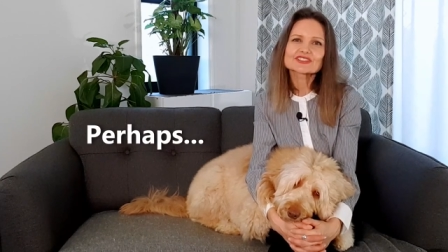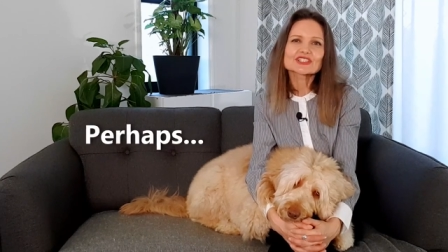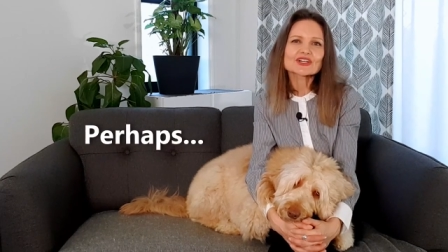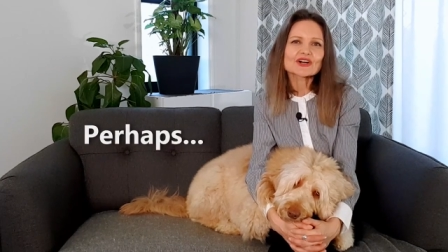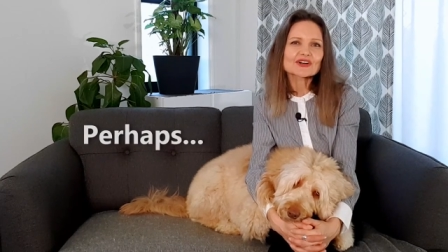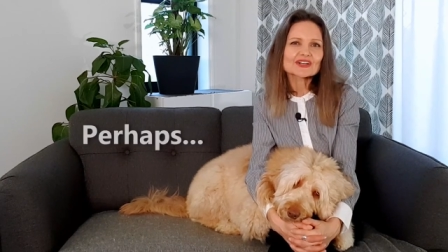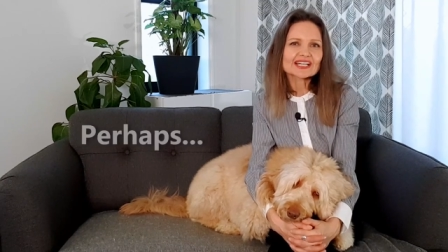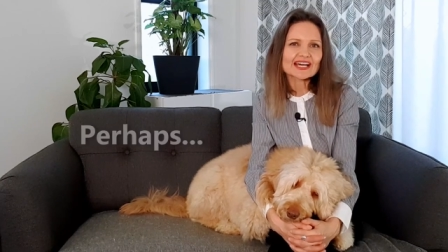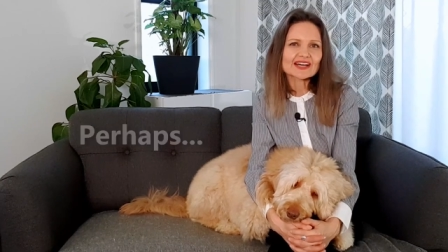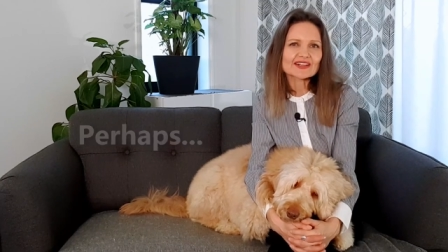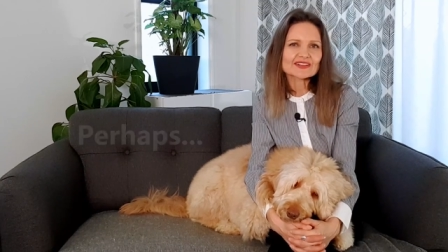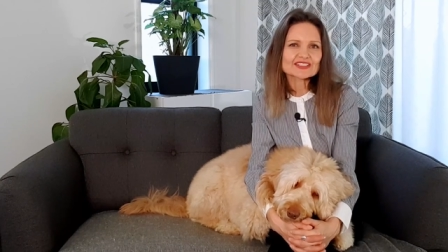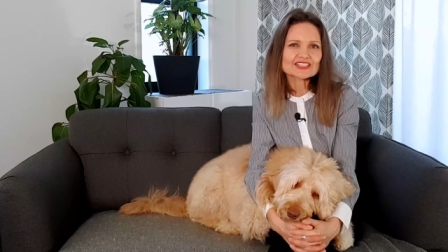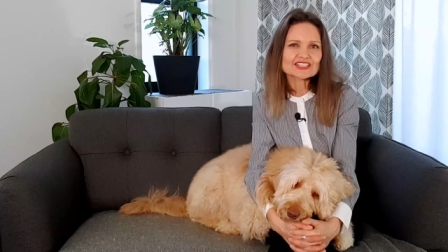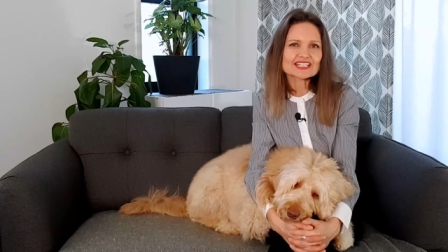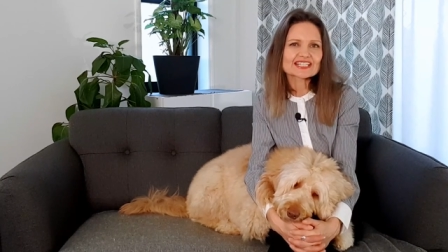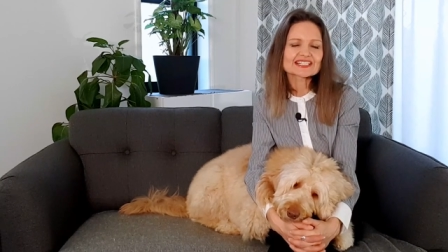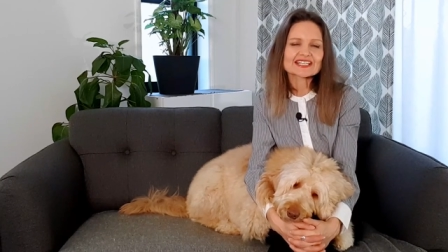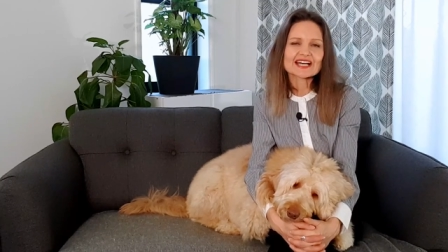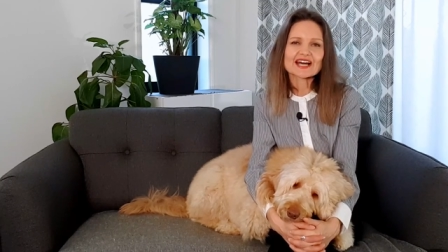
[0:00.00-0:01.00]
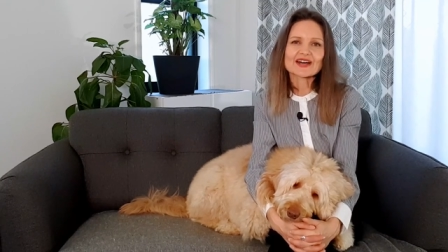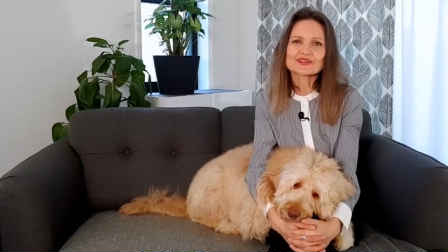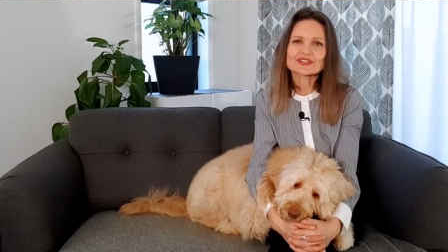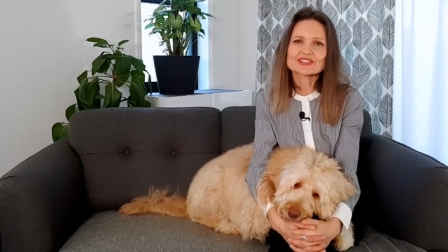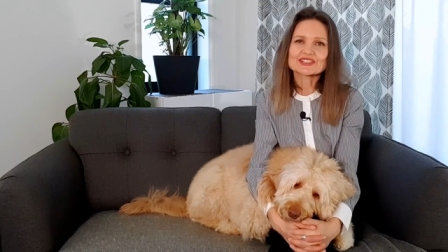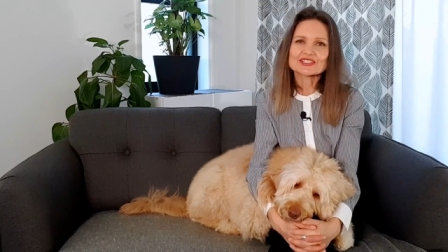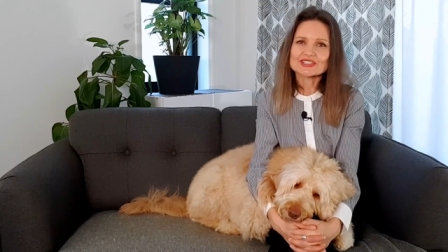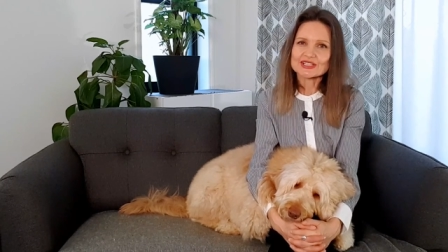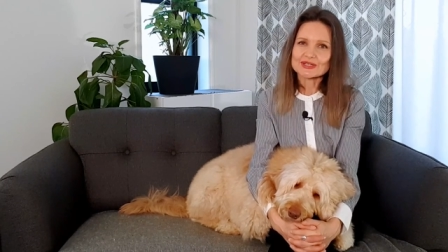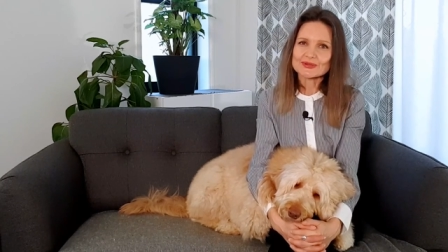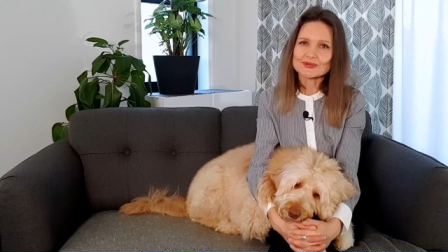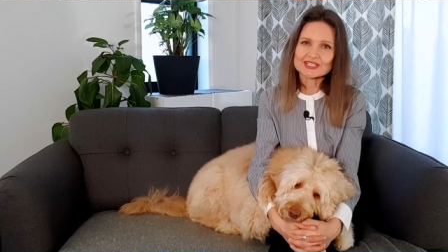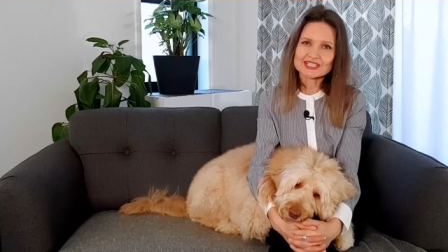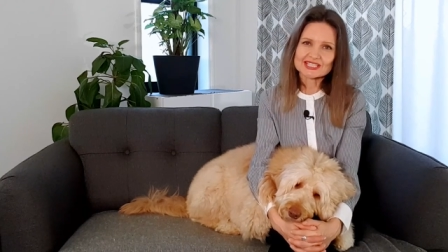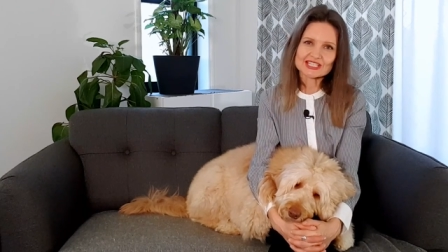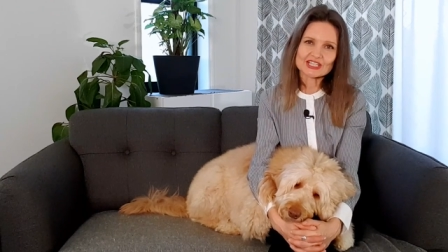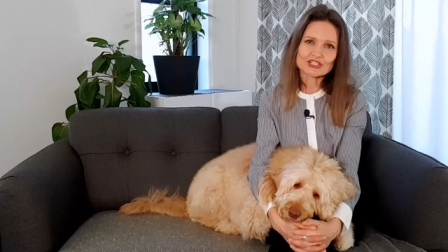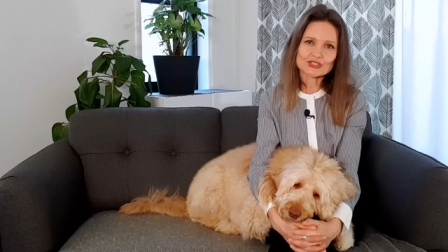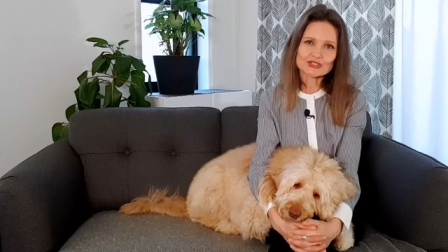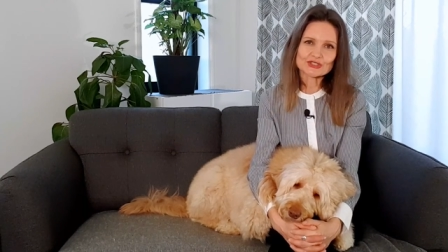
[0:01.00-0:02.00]
dog allergies are a serious
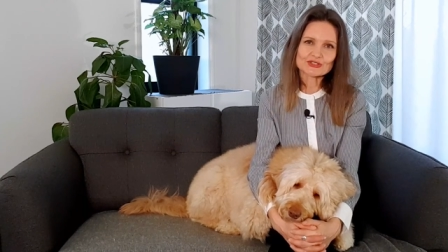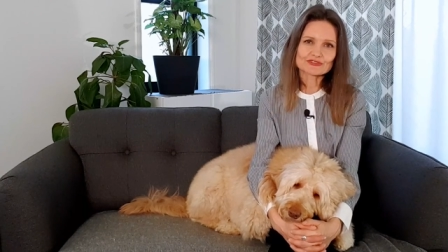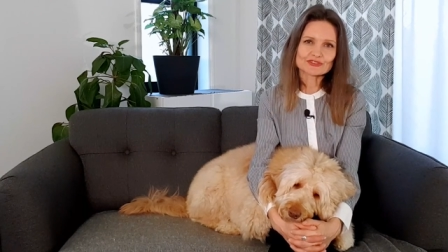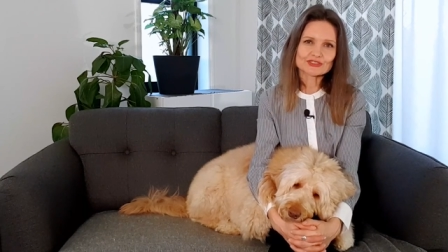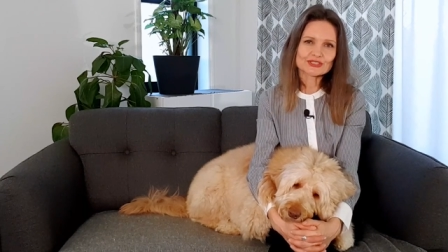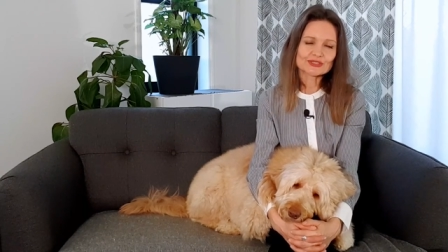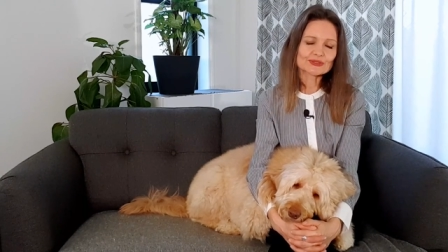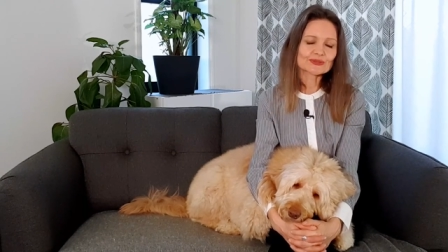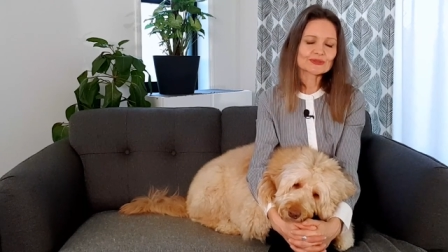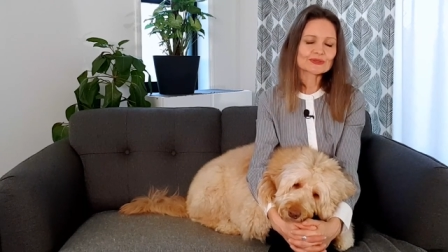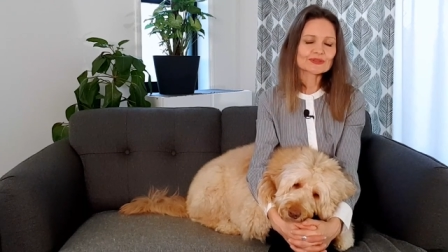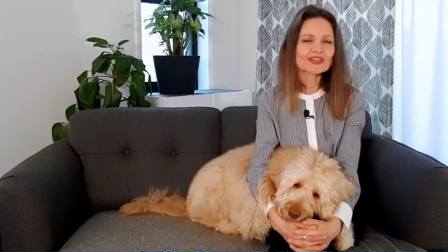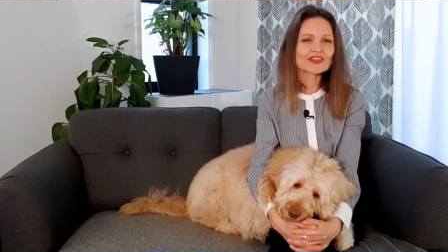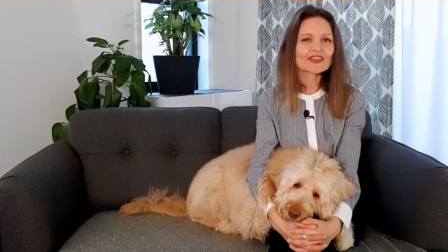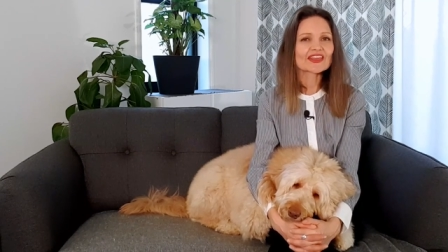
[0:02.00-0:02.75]
issue for you,